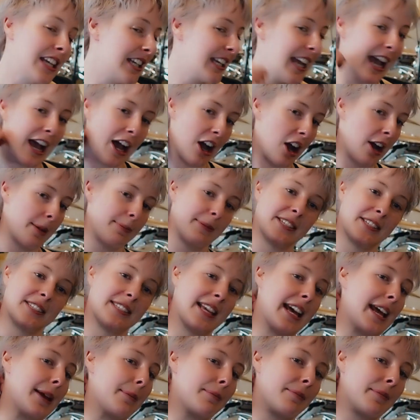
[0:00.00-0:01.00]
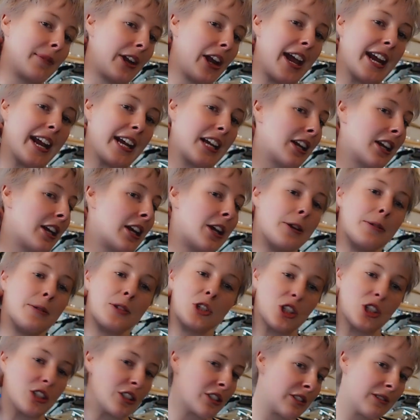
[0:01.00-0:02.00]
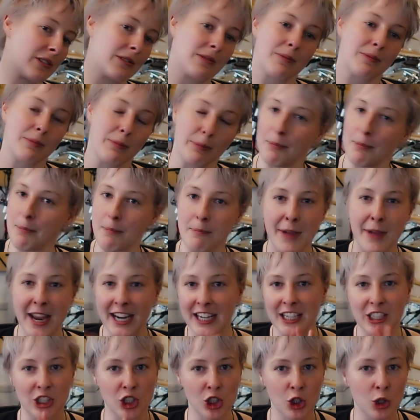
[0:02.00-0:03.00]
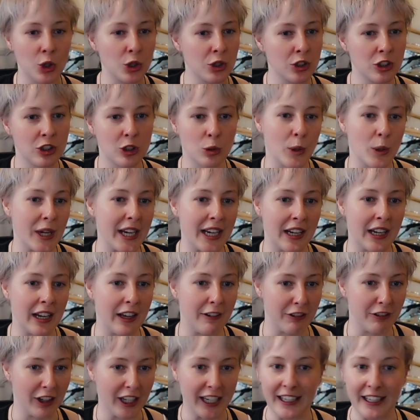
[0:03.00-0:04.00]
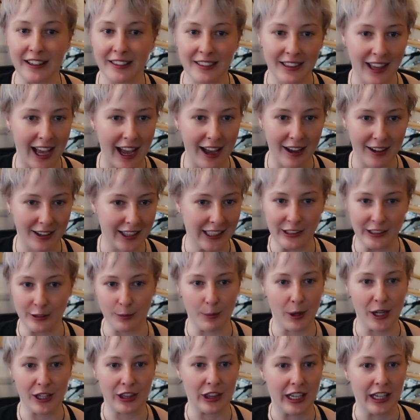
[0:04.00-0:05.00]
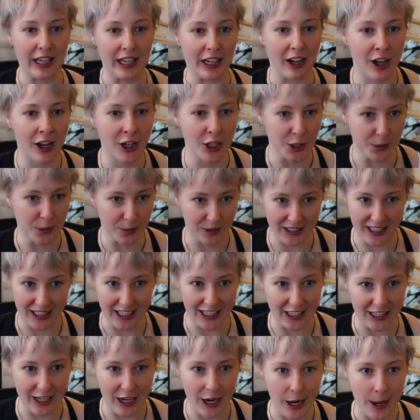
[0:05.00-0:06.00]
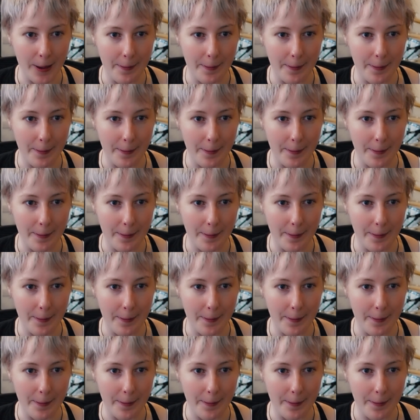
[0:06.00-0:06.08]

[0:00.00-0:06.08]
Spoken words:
Yeah, I'm the same. Like, just make it short and sweet and lovely. That is my thing, 100%.